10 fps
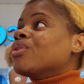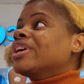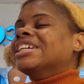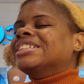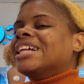
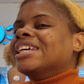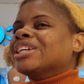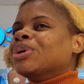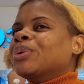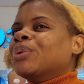really
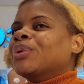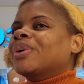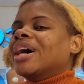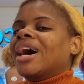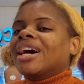telling you
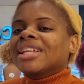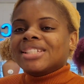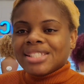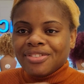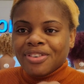all of
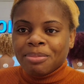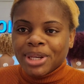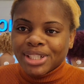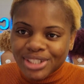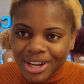this
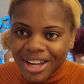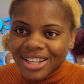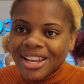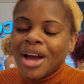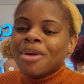
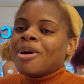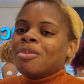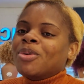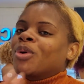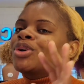information
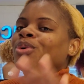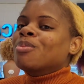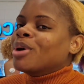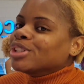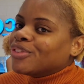probably won't do
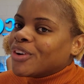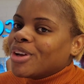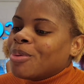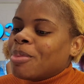much for you,